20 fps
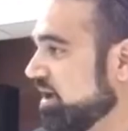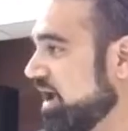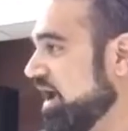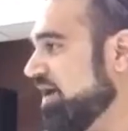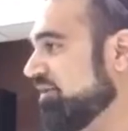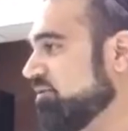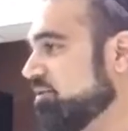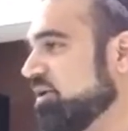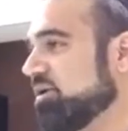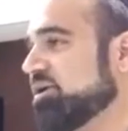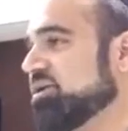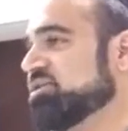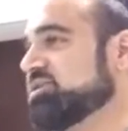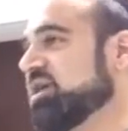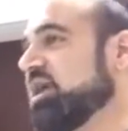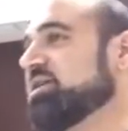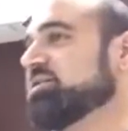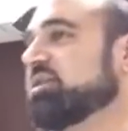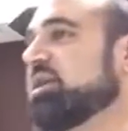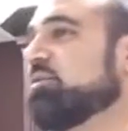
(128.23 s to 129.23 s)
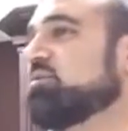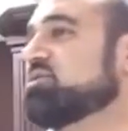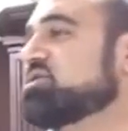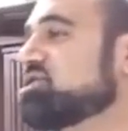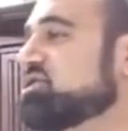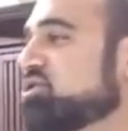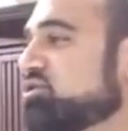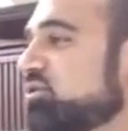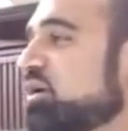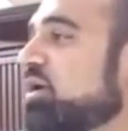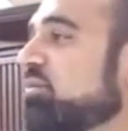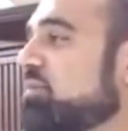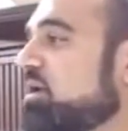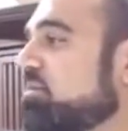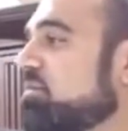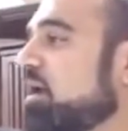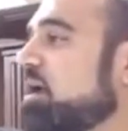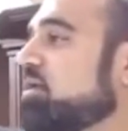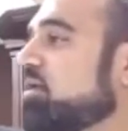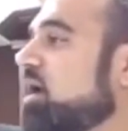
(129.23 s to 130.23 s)
Everyone understands that I was
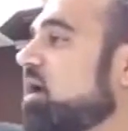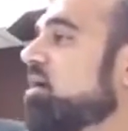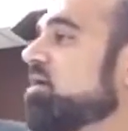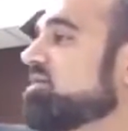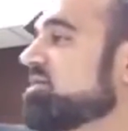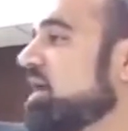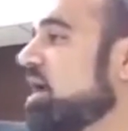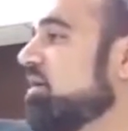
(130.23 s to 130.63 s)
screaming my lungs